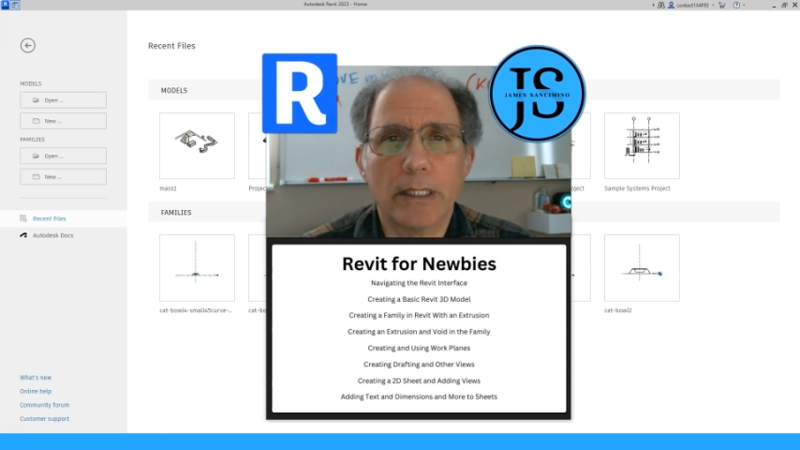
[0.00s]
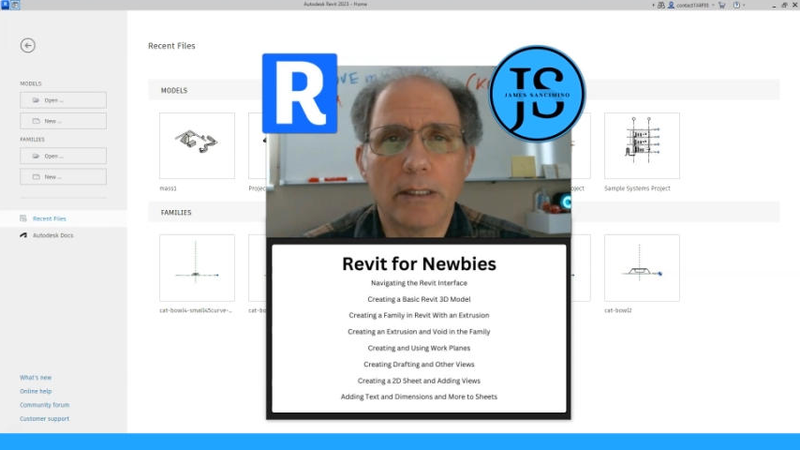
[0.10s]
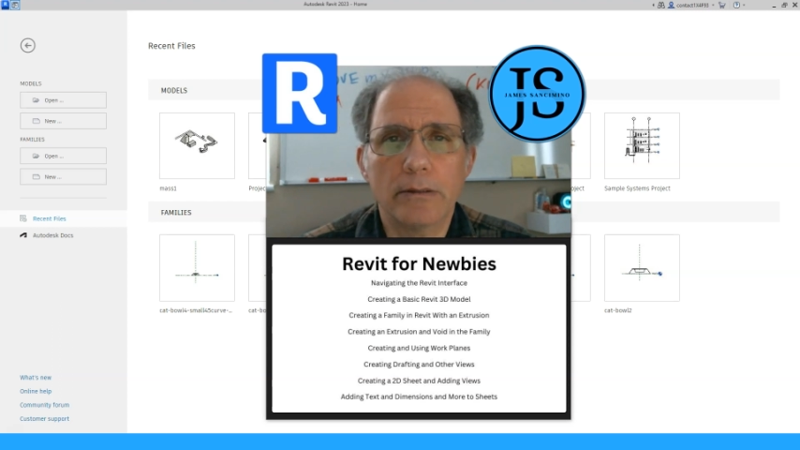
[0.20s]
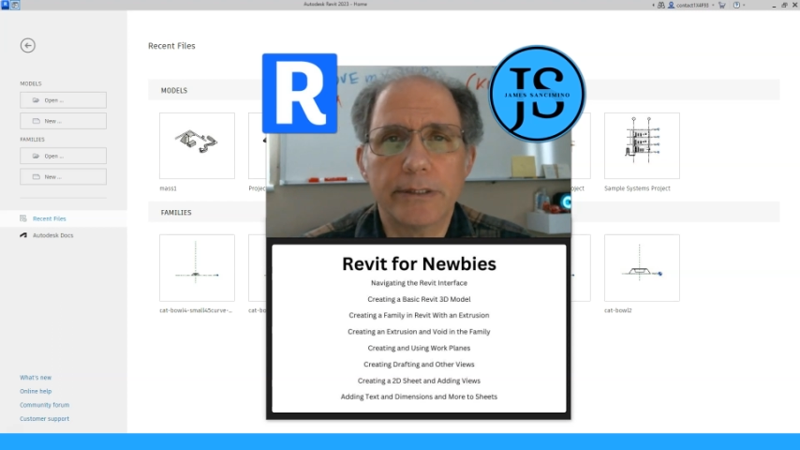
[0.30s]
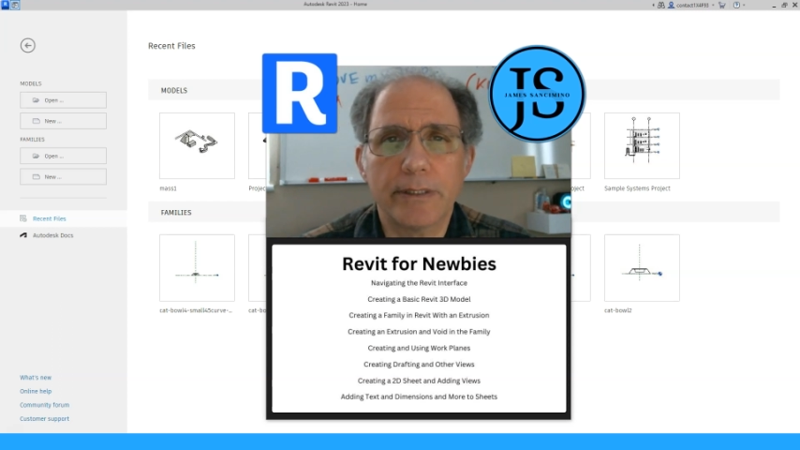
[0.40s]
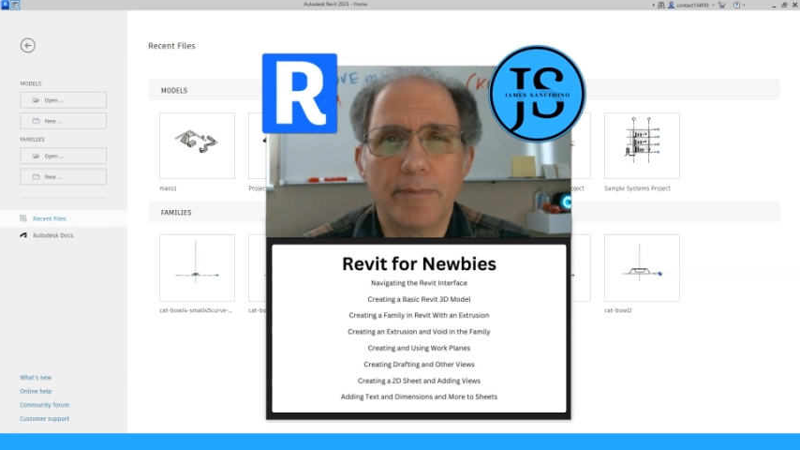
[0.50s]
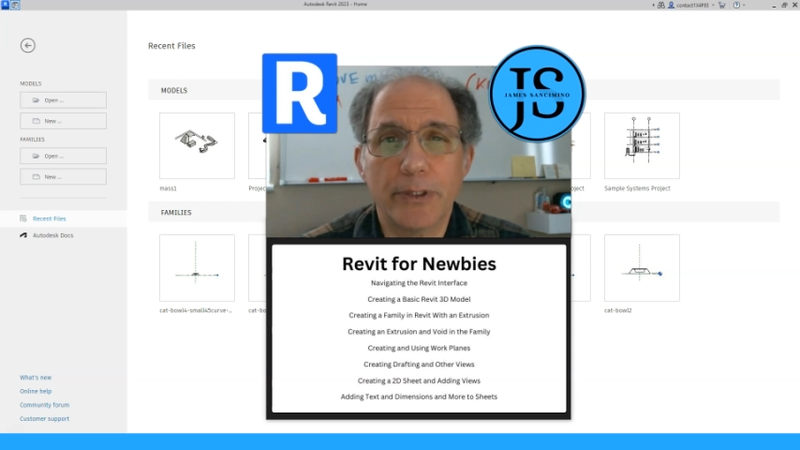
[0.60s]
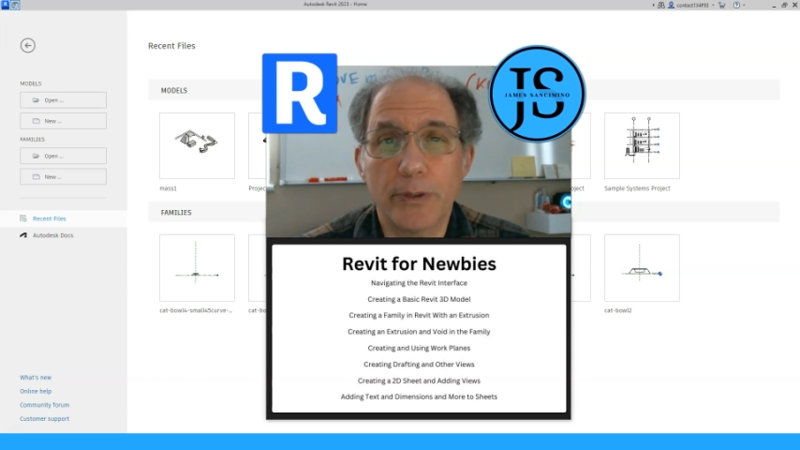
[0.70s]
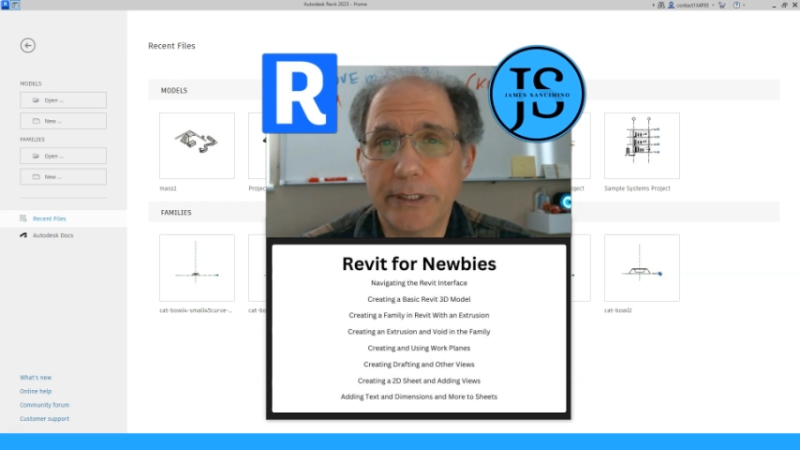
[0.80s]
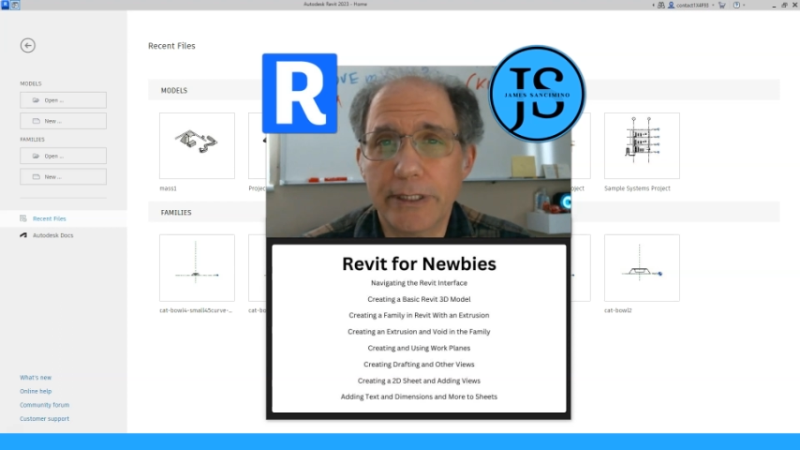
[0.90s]
to learn some
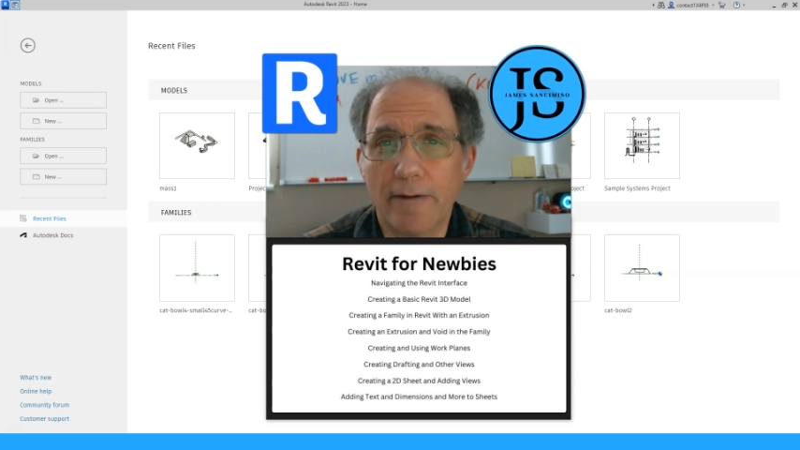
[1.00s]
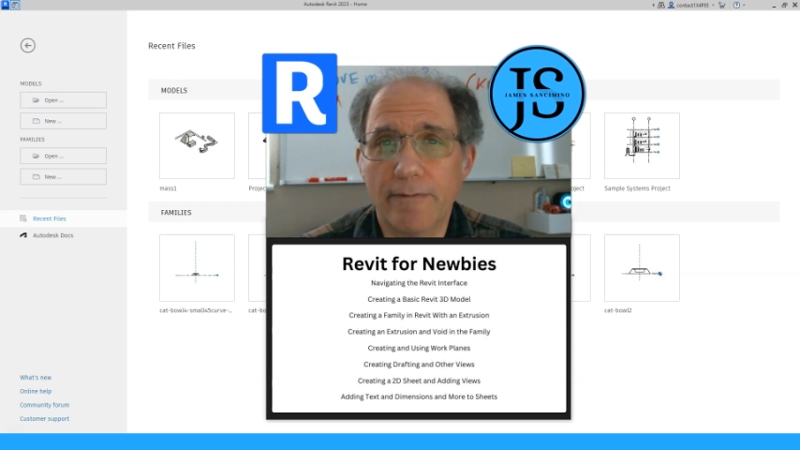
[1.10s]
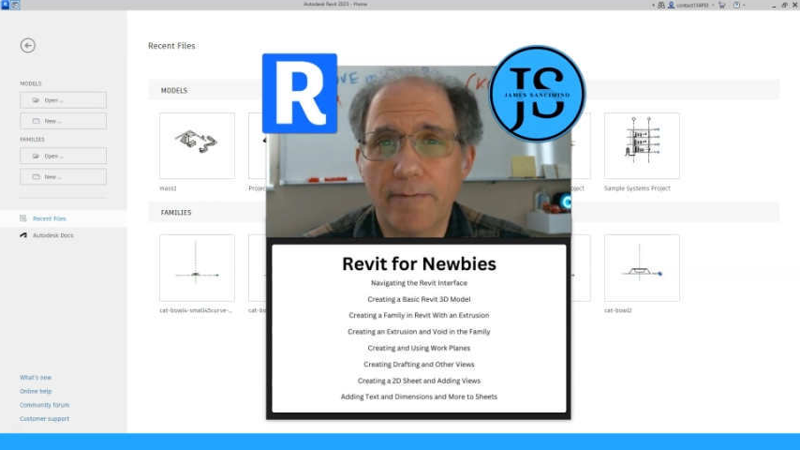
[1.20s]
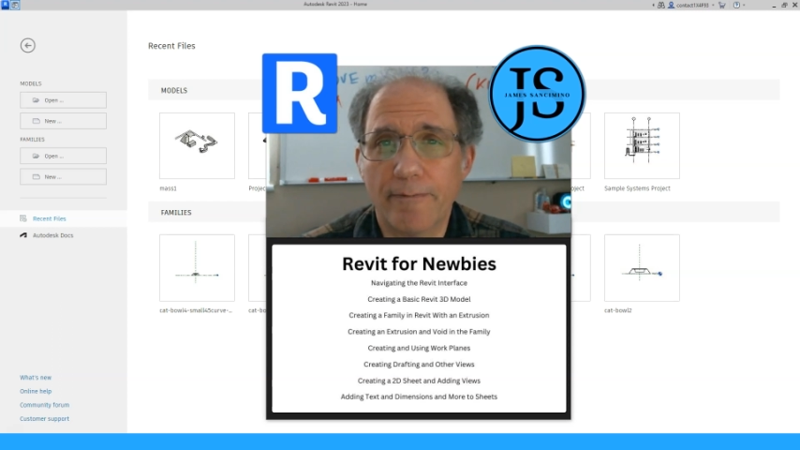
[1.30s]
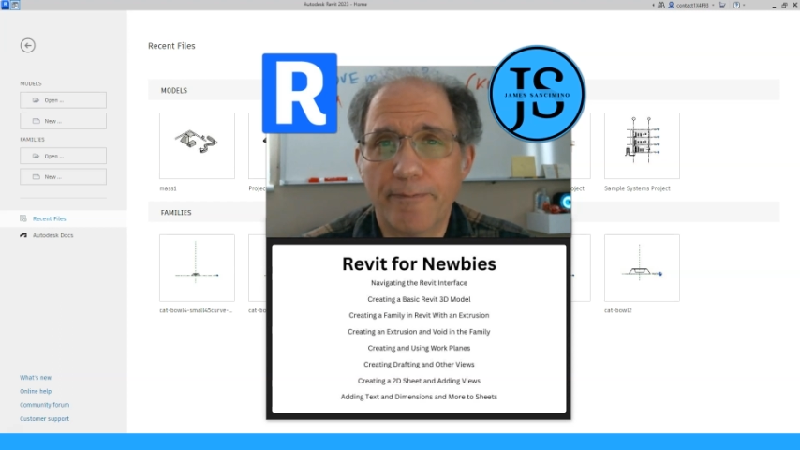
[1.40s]
new stuff.